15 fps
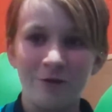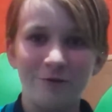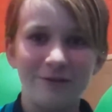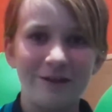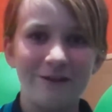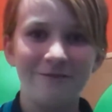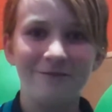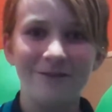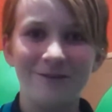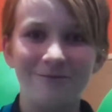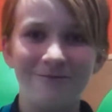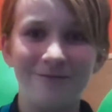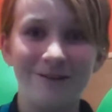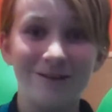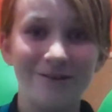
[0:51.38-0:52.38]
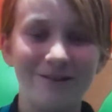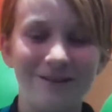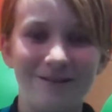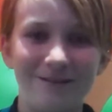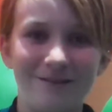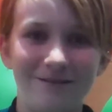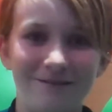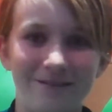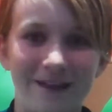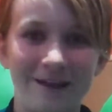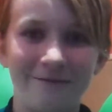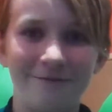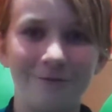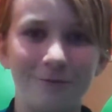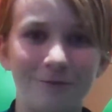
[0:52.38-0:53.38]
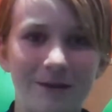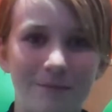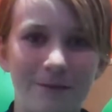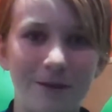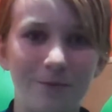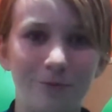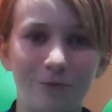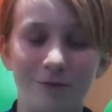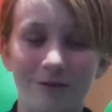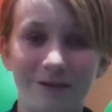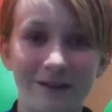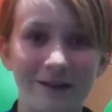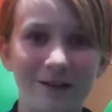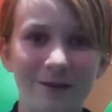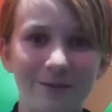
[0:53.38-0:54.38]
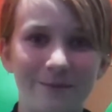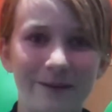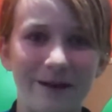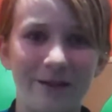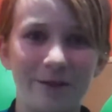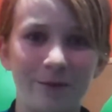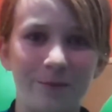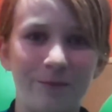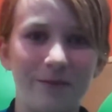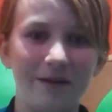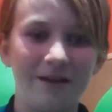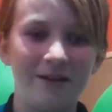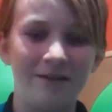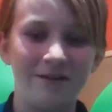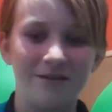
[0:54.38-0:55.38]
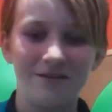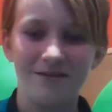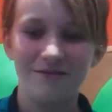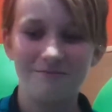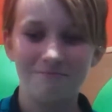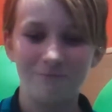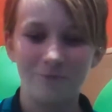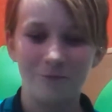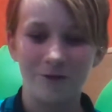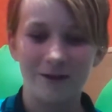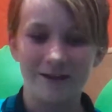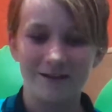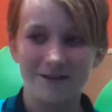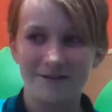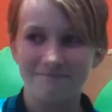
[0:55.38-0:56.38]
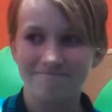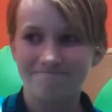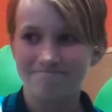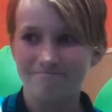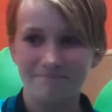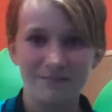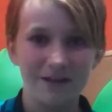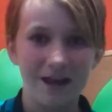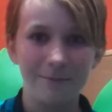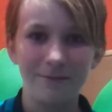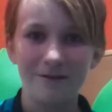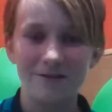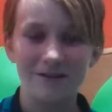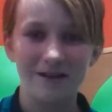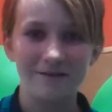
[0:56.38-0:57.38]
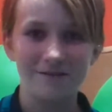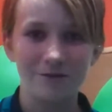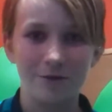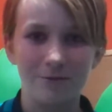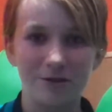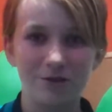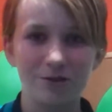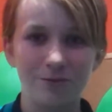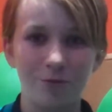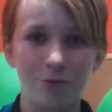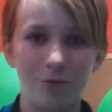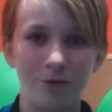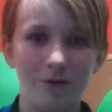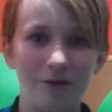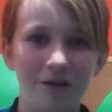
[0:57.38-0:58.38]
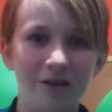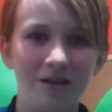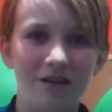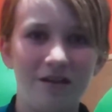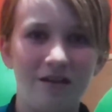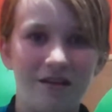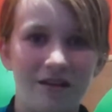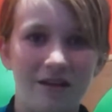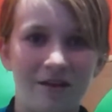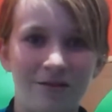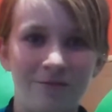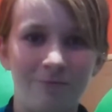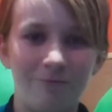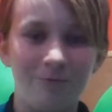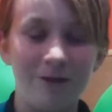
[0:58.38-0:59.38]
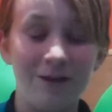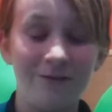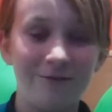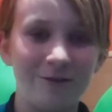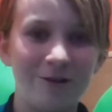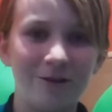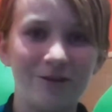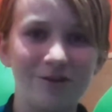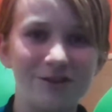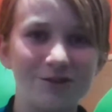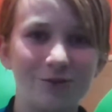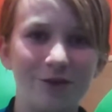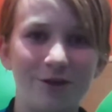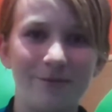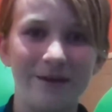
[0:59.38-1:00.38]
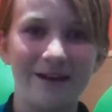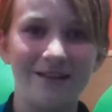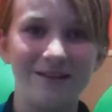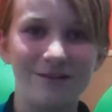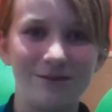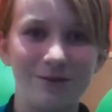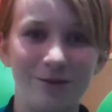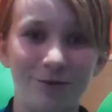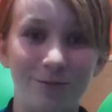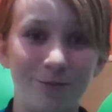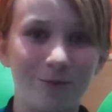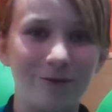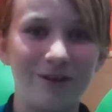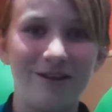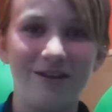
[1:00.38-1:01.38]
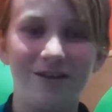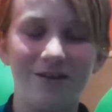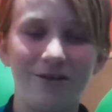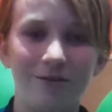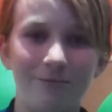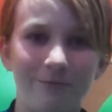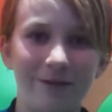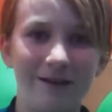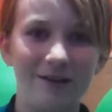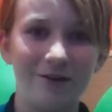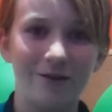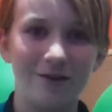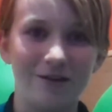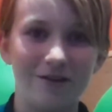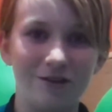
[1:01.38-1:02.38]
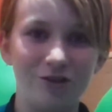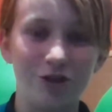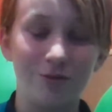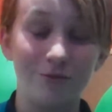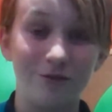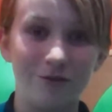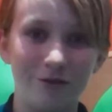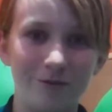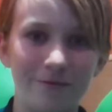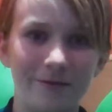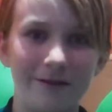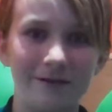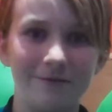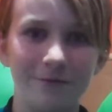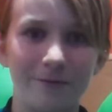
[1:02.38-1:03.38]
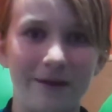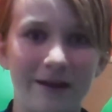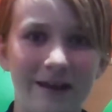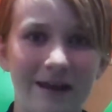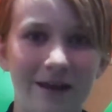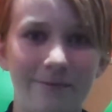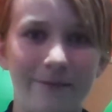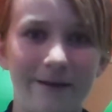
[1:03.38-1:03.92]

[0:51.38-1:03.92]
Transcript: they were definitely really thankful that people were thinking about them and like happy to have so much support. And we even heard a story about this little boy when he got a tube of toothpaste from our care,